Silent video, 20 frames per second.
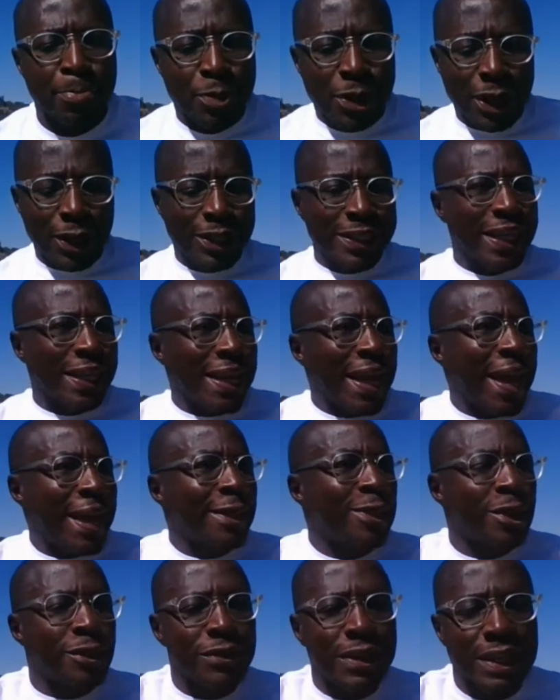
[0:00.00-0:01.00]
Because at the
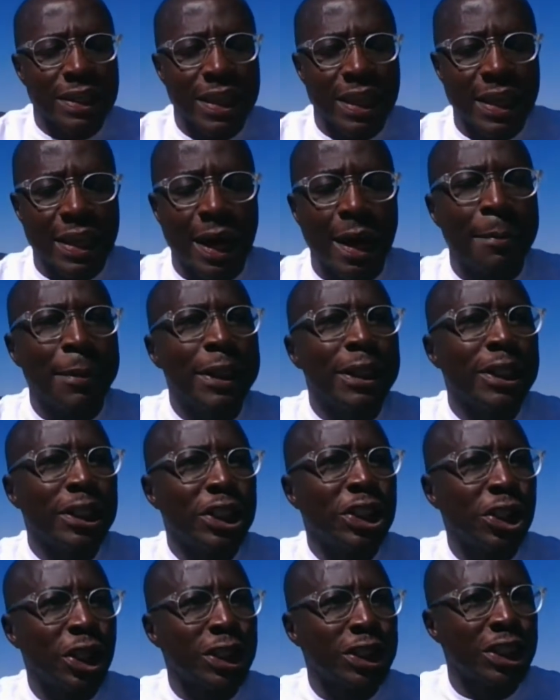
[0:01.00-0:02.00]
end of the day, how many
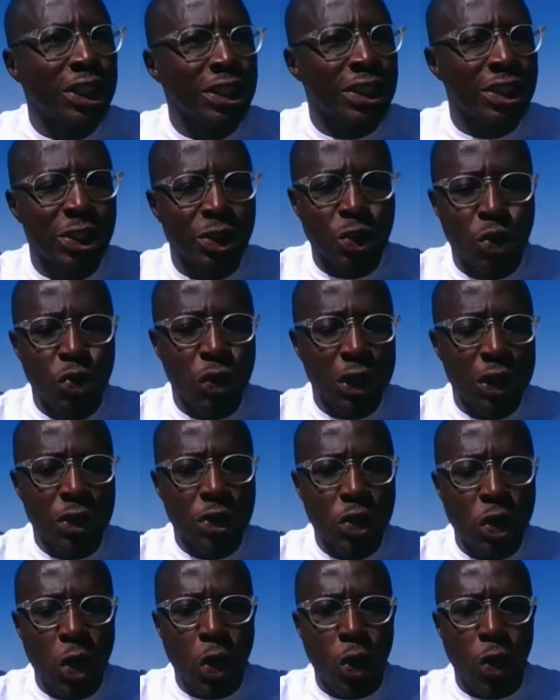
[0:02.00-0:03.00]
churches do we
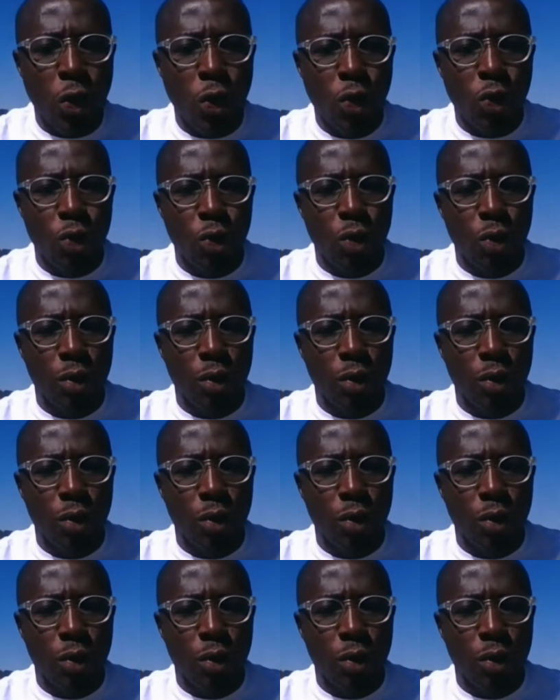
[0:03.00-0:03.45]
know